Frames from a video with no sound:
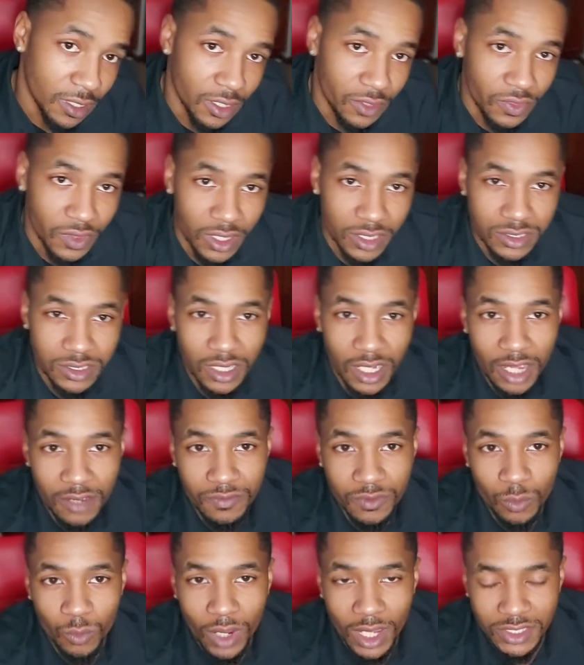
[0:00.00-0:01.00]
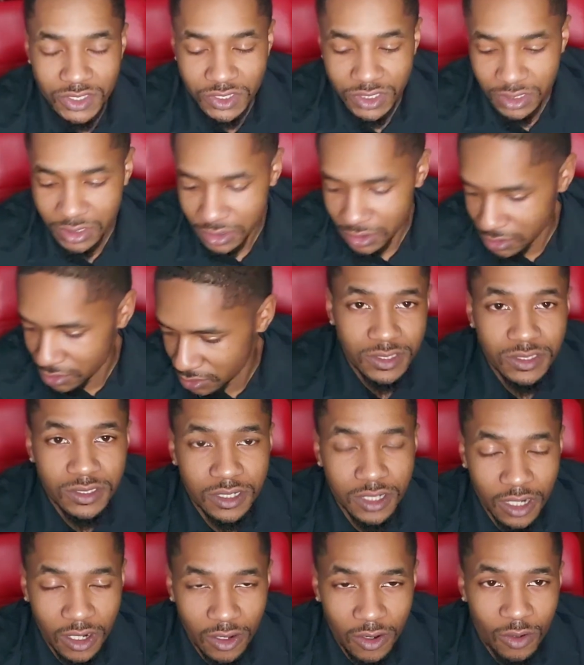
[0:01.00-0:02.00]
Thanks a lot for watching,
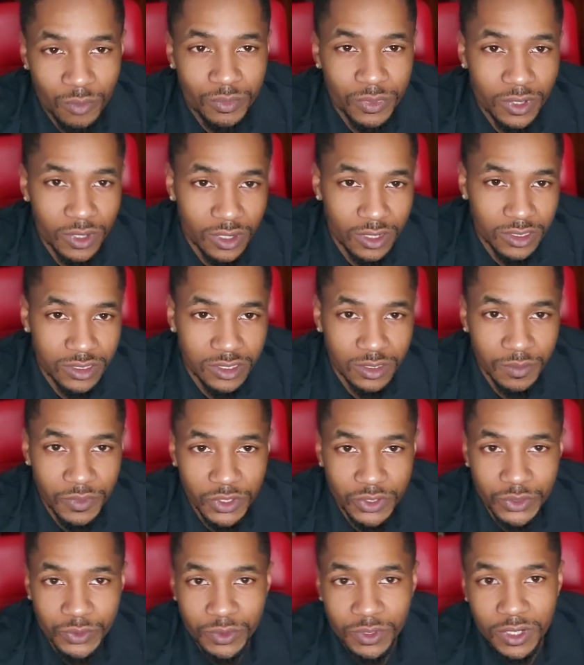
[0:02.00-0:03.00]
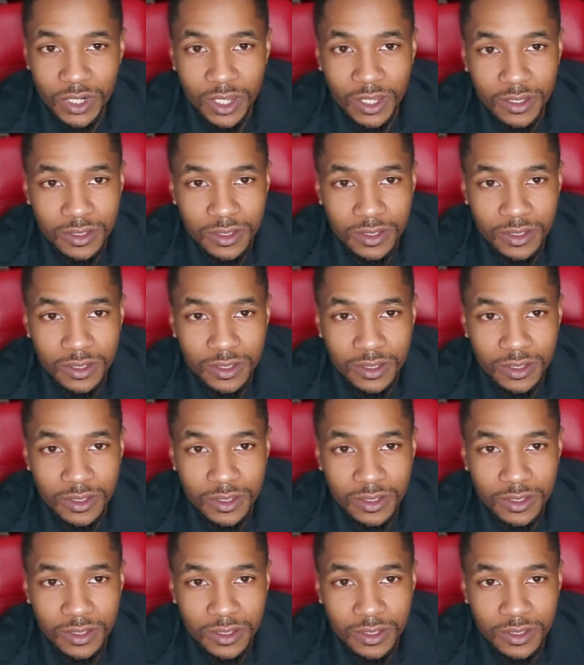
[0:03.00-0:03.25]
and I hope you learned something new today.